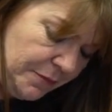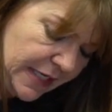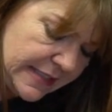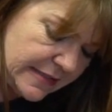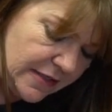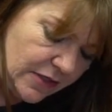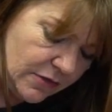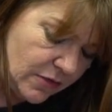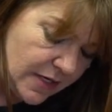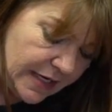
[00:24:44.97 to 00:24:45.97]
There's
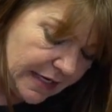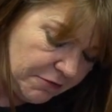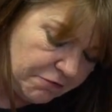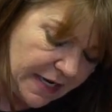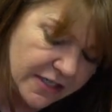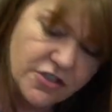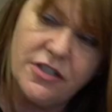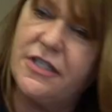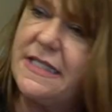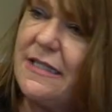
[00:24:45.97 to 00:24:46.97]
no infection,
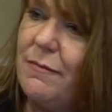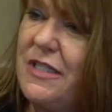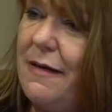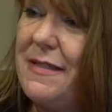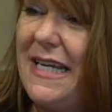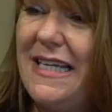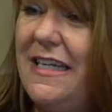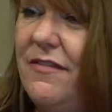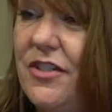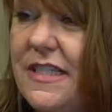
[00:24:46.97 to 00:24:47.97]
because sometimes they can
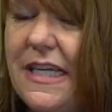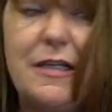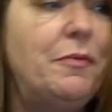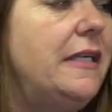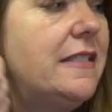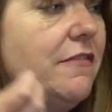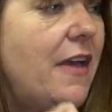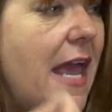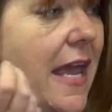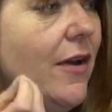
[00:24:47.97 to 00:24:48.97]
even just get a piece of
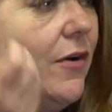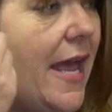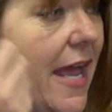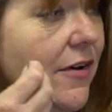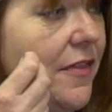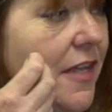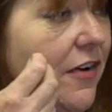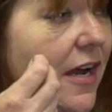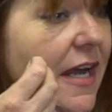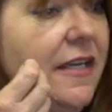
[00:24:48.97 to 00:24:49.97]
hay or hair in
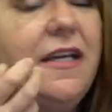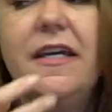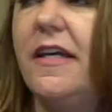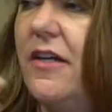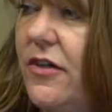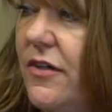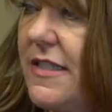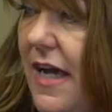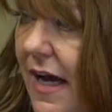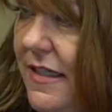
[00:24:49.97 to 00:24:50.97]
their eye. It can cause
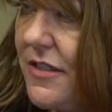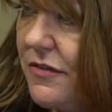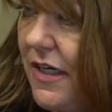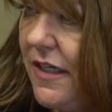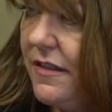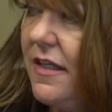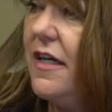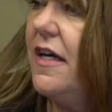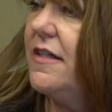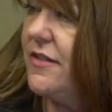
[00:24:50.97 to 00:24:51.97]
the eye to run,
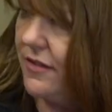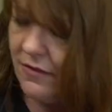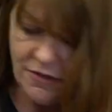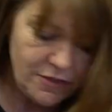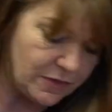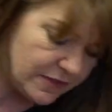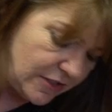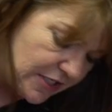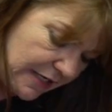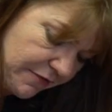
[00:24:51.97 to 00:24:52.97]
and so you want to
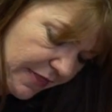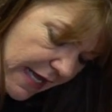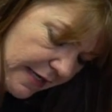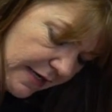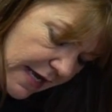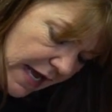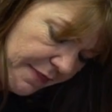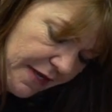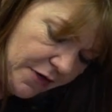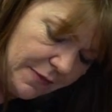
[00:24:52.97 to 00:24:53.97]
check for that.
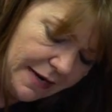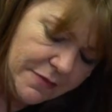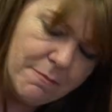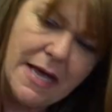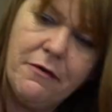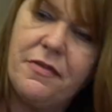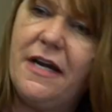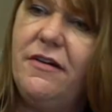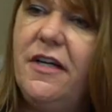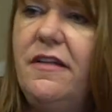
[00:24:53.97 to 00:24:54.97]
And then around the mouth
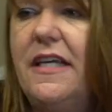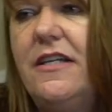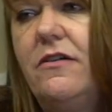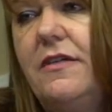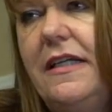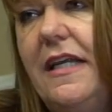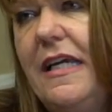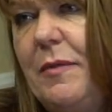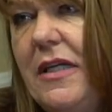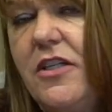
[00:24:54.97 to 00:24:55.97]
area, they don't really
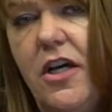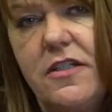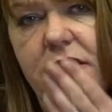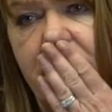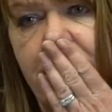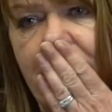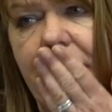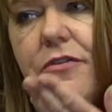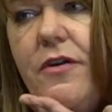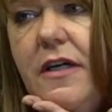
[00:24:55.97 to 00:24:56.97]
like being touched in the
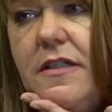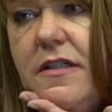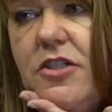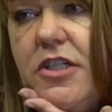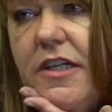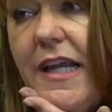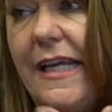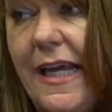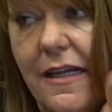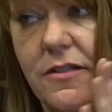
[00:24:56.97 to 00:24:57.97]
mouth or under the chin
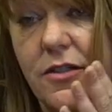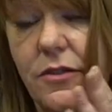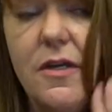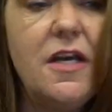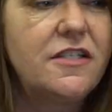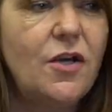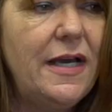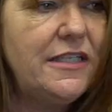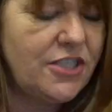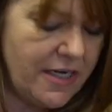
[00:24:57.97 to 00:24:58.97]
like cats do. So
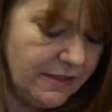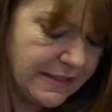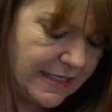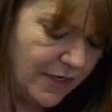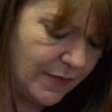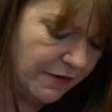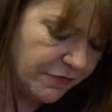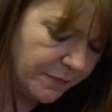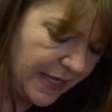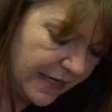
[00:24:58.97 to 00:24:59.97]
I tend to stay away
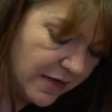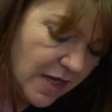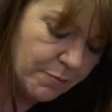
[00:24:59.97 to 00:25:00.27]
from that.